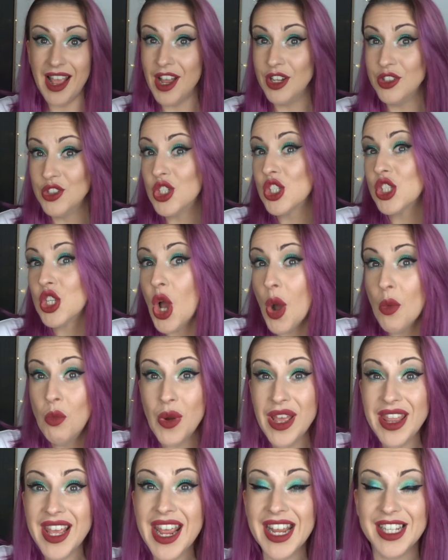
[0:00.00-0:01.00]
and just gone
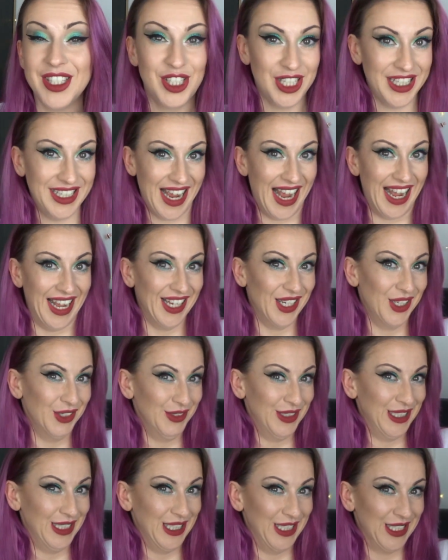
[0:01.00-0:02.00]
with it. So yeah, I
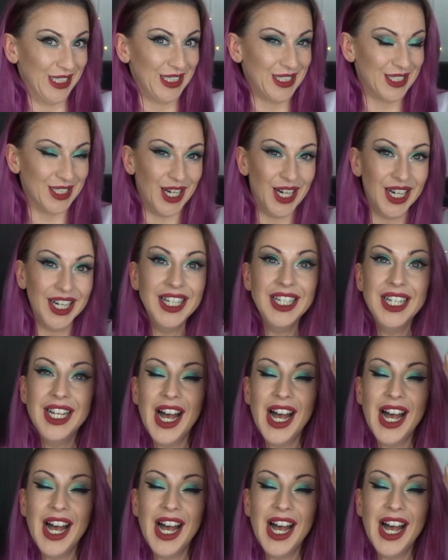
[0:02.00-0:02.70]
really like that.